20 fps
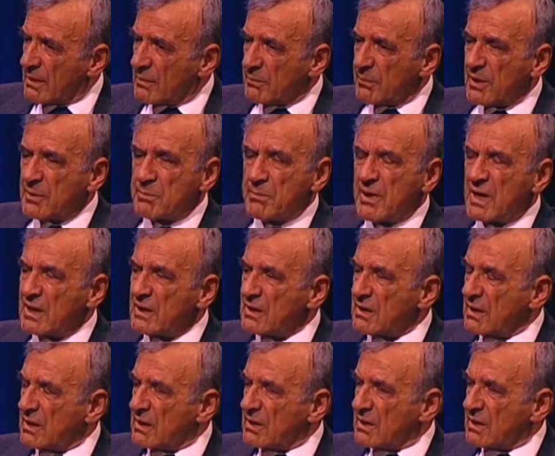By men
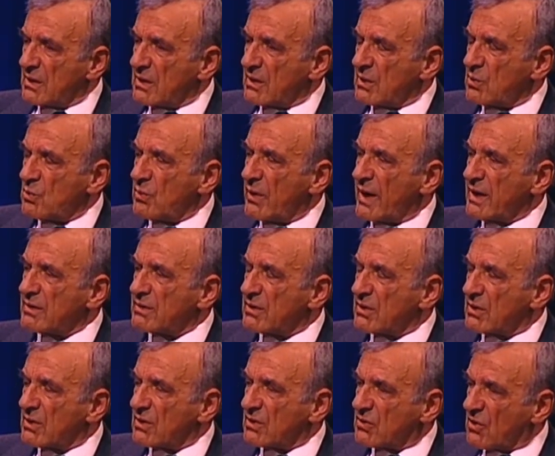who had
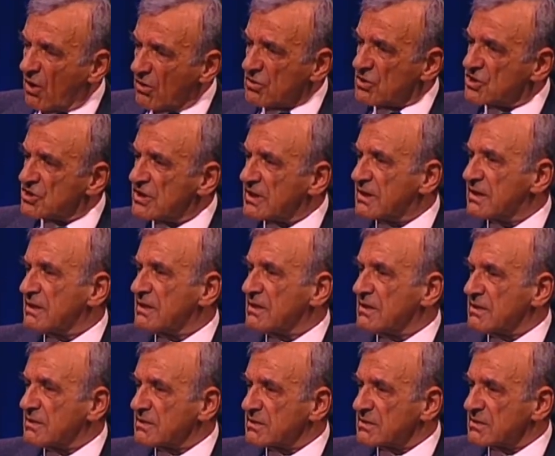college
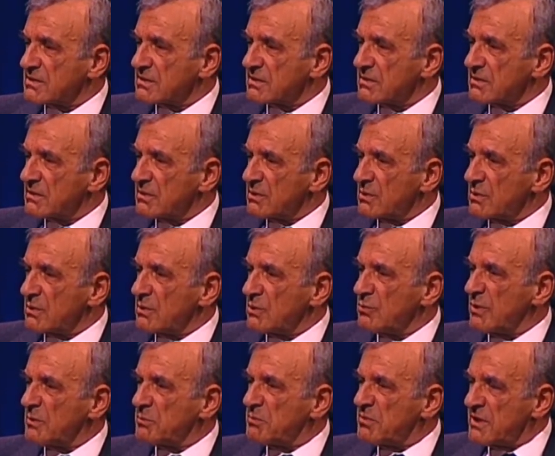degrees, who
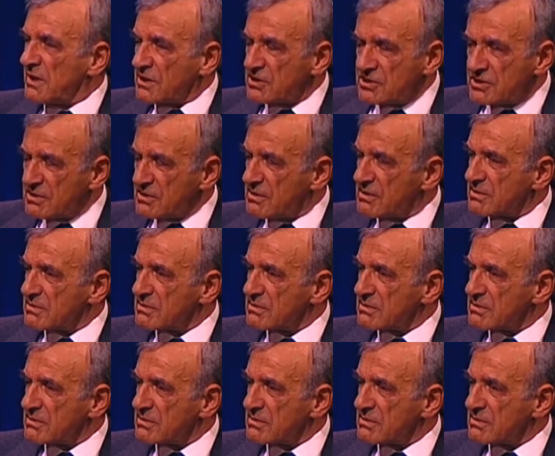had PhDs